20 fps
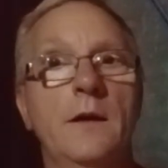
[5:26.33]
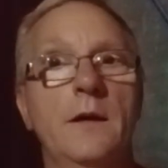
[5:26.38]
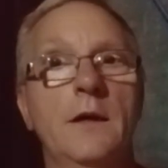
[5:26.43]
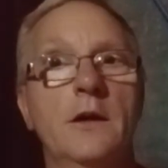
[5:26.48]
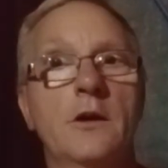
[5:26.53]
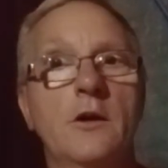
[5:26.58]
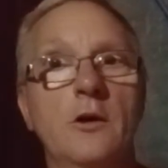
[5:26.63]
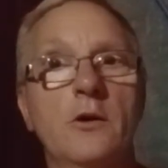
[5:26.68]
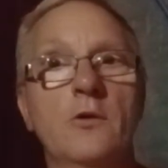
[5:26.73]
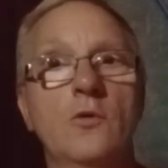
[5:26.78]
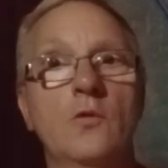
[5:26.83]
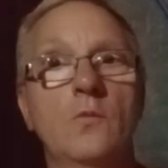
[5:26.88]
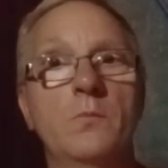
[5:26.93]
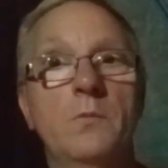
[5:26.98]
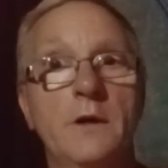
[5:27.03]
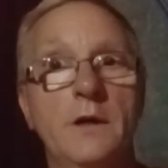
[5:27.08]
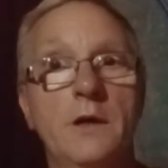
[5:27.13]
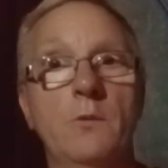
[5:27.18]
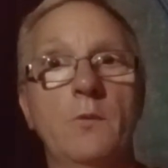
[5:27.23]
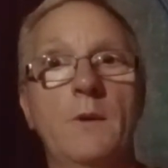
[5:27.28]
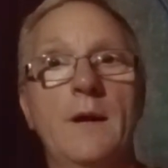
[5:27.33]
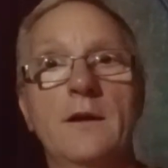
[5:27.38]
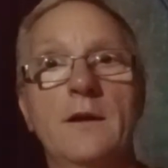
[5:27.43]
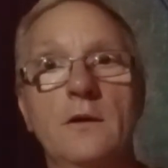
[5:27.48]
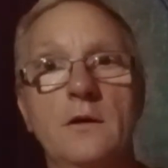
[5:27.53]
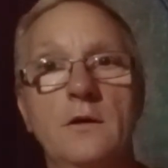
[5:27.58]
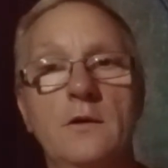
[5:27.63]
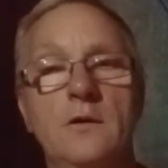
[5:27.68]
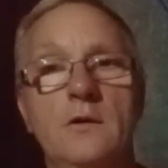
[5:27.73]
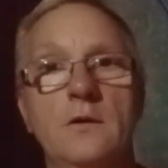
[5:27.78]
he got up and he
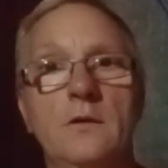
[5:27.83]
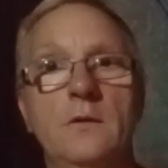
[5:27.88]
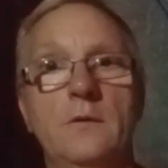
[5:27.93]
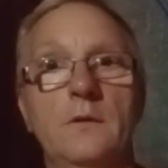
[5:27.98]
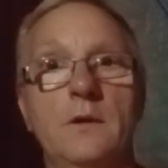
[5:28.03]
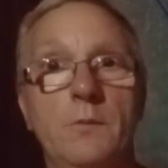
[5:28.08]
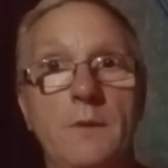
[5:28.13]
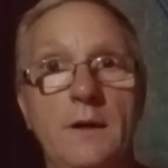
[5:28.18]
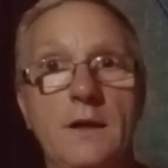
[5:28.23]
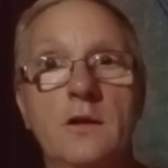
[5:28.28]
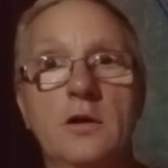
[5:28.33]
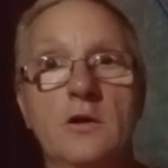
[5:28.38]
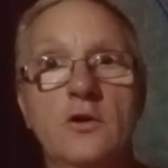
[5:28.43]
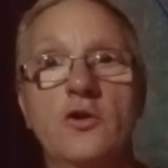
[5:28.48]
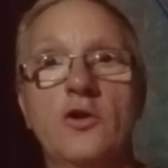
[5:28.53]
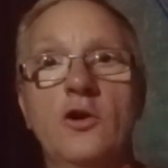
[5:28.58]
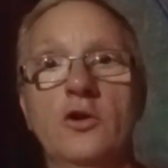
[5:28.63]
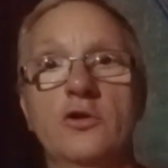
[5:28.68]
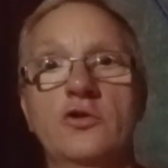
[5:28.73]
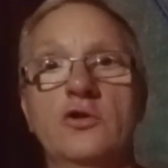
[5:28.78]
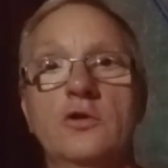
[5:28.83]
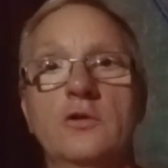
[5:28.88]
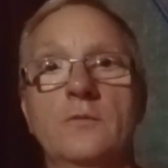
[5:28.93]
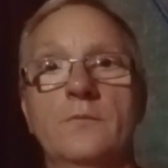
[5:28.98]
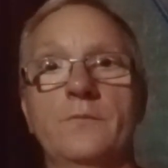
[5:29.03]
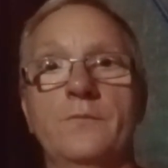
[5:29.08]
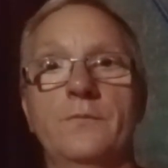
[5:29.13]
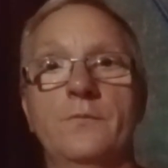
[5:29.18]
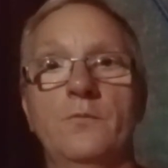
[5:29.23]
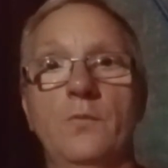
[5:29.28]
went across
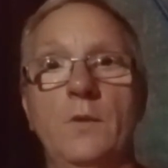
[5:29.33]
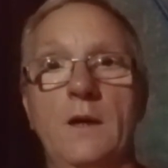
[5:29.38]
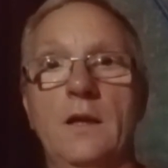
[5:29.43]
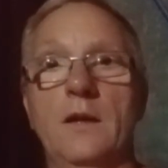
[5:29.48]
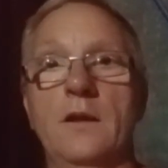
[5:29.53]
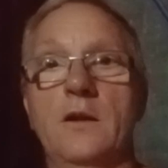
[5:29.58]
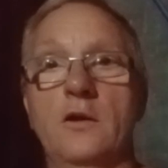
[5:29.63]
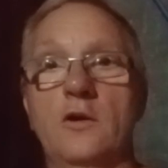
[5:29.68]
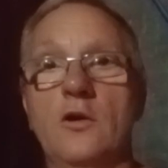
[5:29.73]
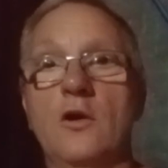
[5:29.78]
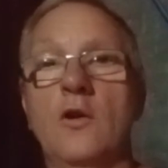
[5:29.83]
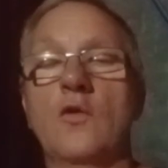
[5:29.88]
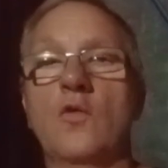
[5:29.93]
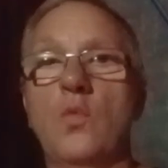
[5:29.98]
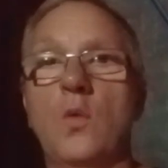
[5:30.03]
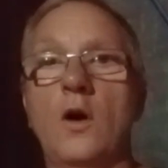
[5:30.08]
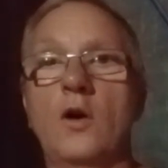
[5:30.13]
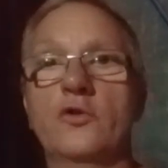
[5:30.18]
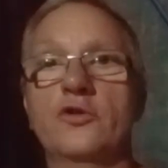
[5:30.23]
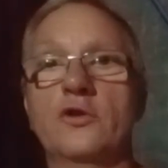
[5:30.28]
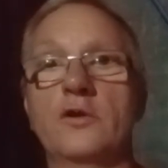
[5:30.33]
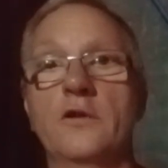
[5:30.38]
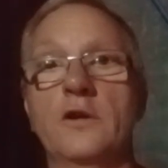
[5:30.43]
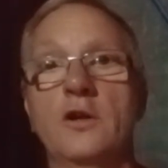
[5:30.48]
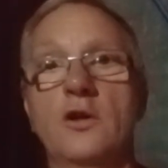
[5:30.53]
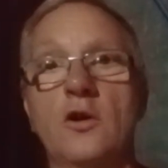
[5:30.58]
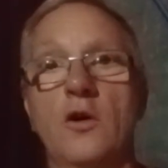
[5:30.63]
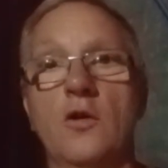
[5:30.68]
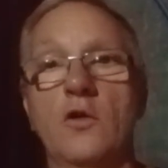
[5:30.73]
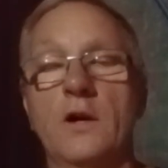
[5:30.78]
where the dog was, and
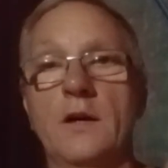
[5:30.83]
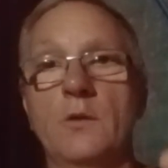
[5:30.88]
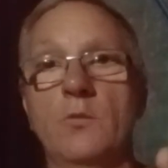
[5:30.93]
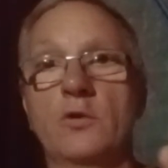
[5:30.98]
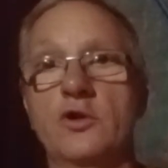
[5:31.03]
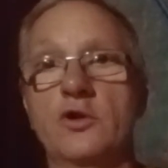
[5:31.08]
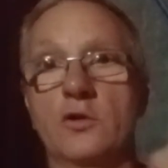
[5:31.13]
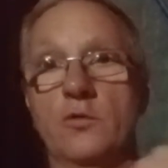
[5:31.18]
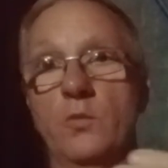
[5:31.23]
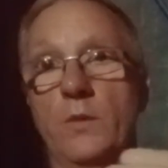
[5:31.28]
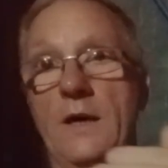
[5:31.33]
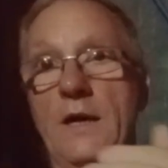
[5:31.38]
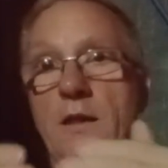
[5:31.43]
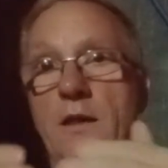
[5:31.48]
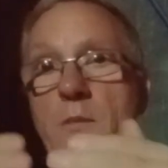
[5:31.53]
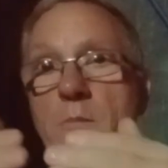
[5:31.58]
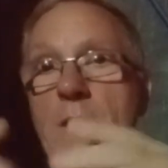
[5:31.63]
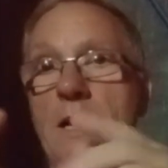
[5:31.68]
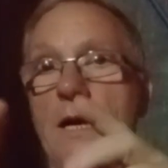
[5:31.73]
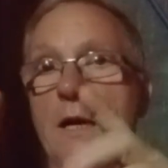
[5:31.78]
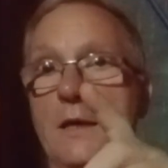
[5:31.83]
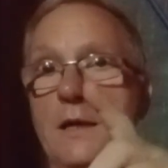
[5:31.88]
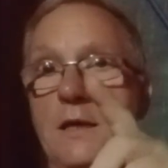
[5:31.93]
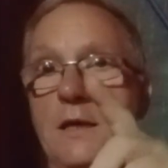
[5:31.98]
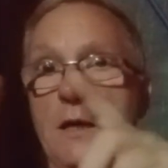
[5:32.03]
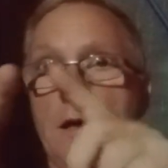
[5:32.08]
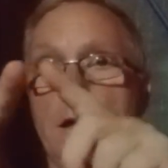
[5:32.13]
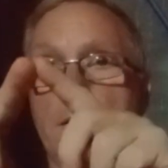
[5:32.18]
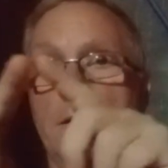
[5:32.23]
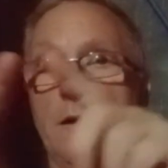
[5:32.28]
it was where the
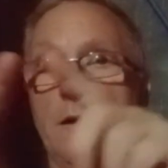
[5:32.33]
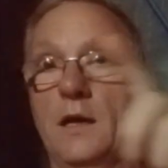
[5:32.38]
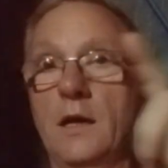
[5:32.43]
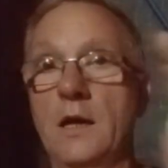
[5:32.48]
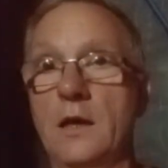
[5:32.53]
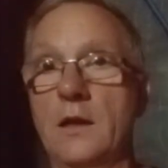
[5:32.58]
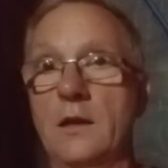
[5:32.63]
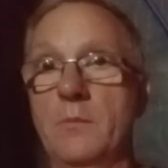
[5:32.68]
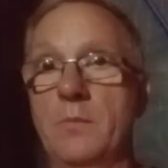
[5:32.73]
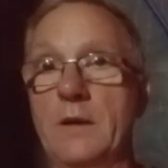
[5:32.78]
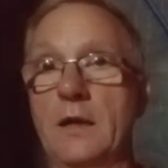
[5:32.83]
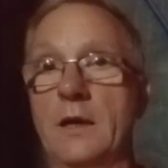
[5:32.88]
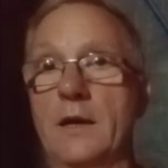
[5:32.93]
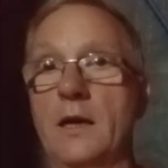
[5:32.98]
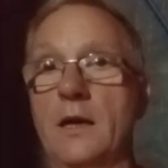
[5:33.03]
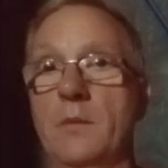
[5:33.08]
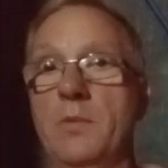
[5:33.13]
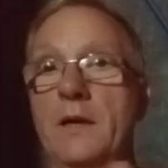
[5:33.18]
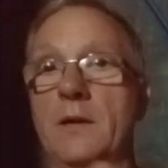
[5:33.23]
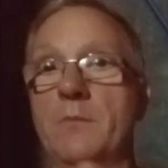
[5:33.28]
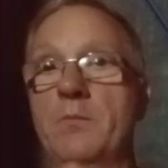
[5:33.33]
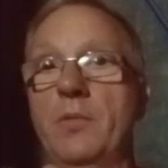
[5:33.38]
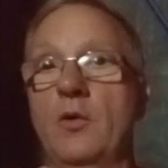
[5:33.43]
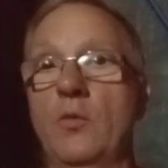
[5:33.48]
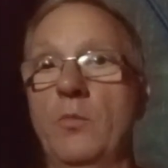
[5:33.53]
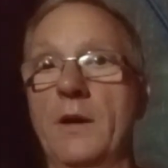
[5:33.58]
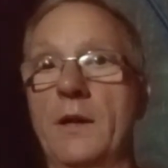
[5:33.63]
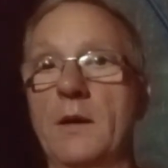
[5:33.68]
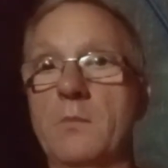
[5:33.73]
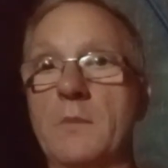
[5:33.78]
market, they're building a big
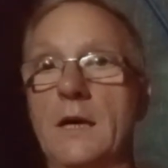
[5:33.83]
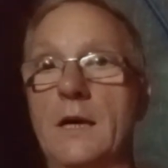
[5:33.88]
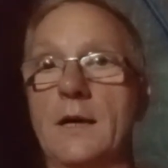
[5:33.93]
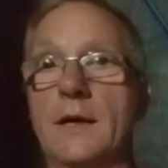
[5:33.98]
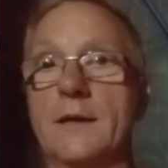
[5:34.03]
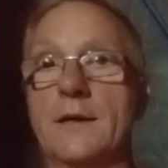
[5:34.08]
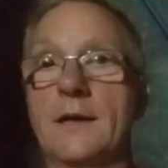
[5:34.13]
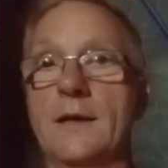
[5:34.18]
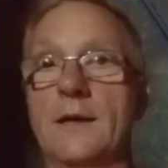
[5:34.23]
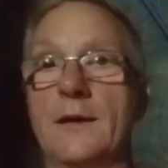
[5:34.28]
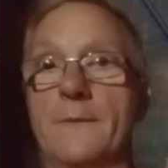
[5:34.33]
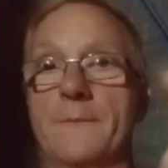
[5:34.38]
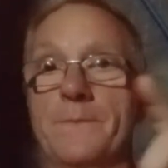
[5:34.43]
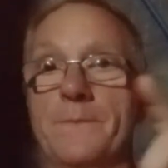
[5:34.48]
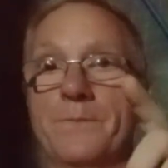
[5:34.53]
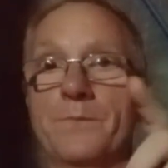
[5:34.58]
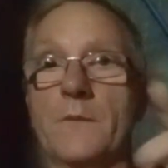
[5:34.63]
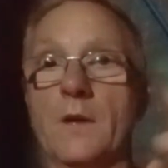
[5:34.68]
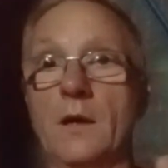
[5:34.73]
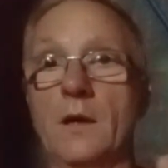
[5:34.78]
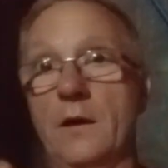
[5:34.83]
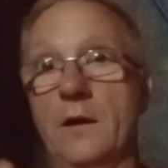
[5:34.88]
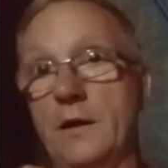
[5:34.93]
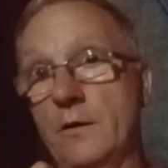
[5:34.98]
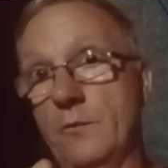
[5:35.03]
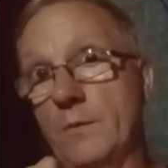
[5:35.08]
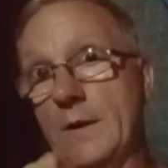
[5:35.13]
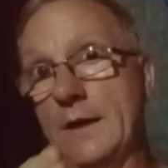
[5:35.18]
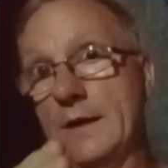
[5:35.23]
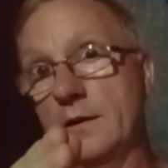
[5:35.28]
public market, and
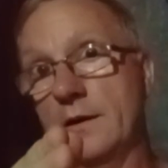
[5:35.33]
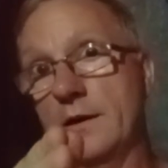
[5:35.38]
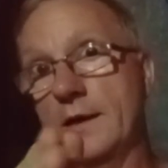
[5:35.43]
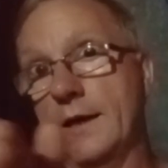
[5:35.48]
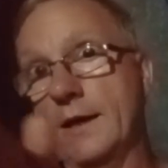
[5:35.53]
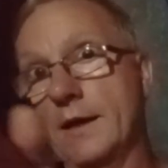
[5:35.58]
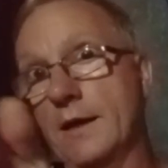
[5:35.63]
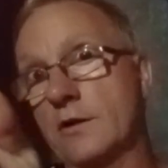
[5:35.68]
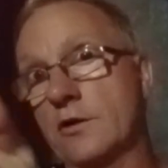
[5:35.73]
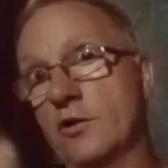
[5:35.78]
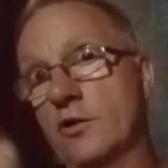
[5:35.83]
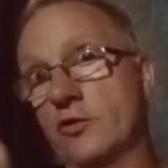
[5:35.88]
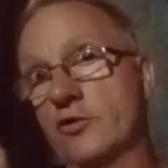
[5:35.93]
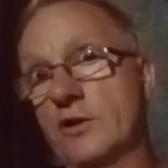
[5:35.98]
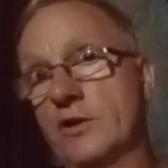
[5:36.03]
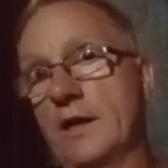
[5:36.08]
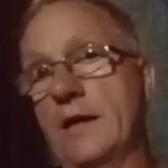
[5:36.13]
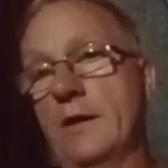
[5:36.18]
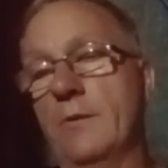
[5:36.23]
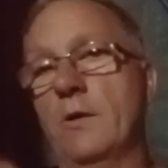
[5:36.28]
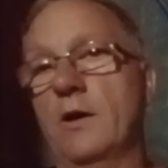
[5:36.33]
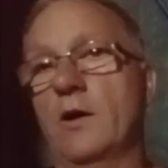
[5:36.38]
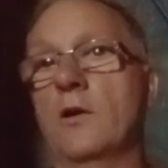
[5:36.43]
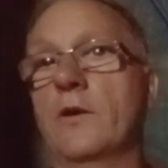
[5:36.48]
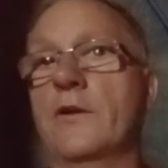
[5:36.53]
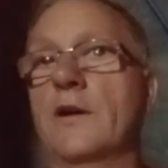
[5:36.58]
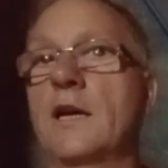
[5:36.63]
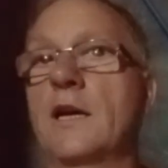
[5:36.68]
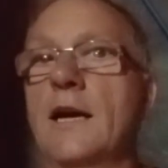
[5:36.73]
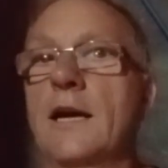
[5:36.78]
it went there, across there where
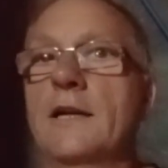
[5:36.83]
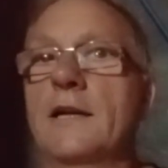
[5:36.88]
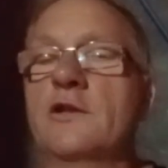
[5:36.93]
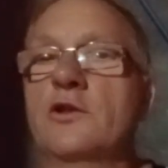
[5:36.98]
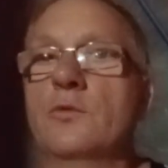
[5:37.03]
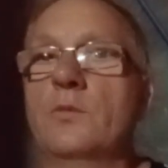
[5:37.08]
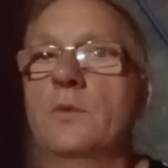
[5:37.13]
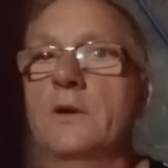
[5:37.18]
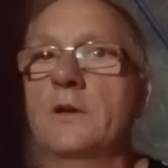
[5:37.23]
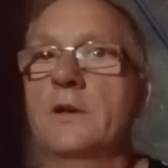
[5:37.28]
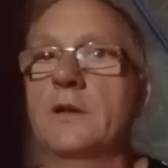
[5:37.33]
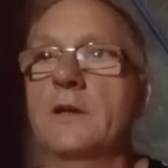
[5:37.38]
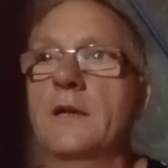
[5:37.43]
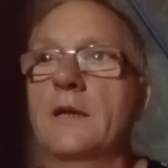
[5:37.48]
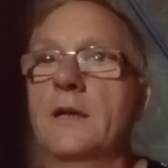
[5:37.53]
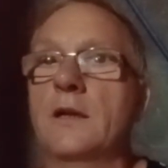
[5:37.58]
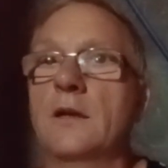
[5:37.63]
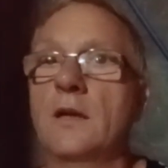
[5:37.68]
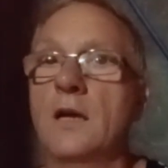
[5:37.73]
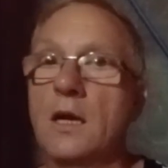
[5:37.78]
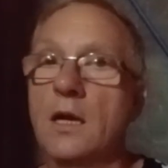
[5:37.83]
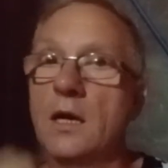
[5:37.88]
all the guys are working,